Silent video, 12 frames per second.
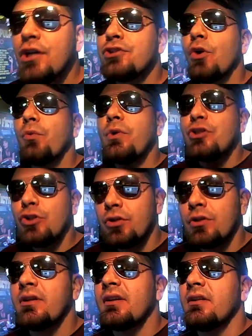So we
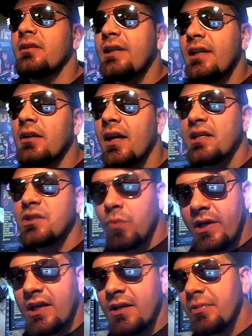shouldn't legalize
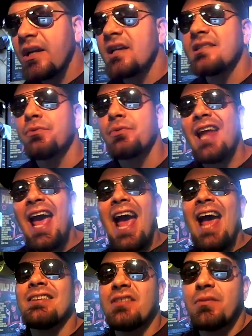weed because it would
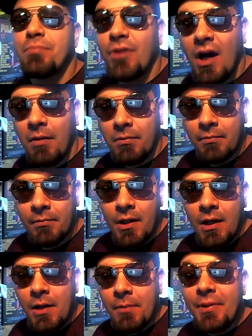add to the problem.
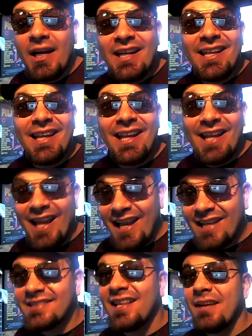But I
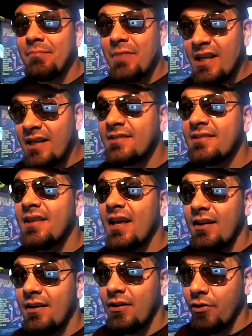guess that means
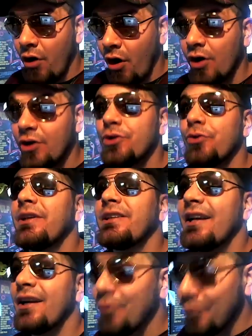that you're arguing
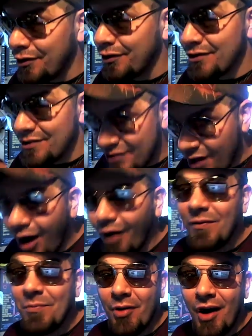that in order to
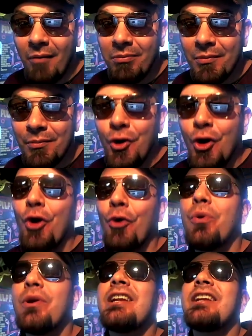solve the problem,
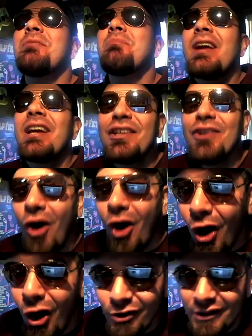we need to make it
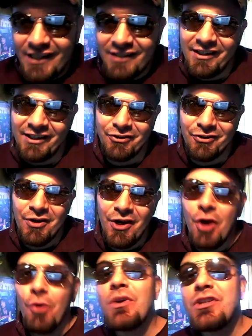all illegal,
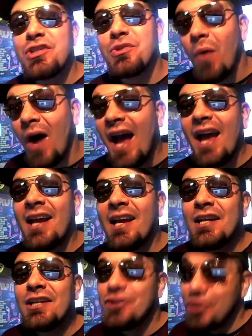which is why
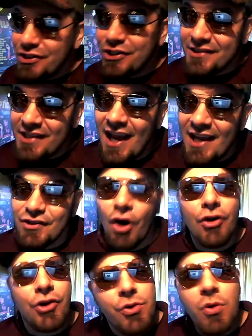she just asked,
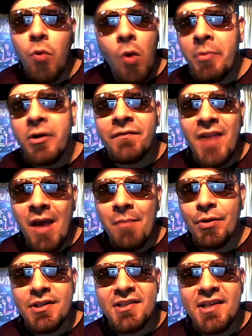are you a woman of
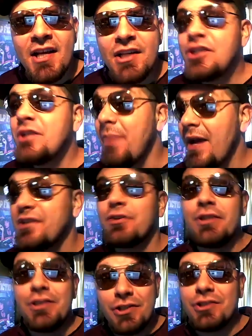temperance? She
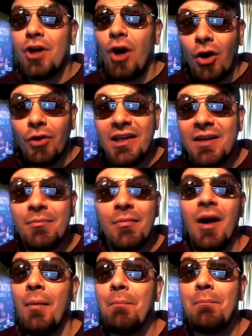basically just called him
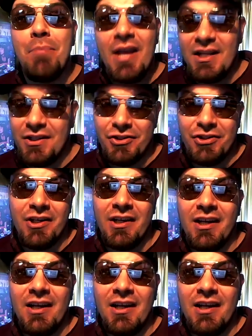a bitch.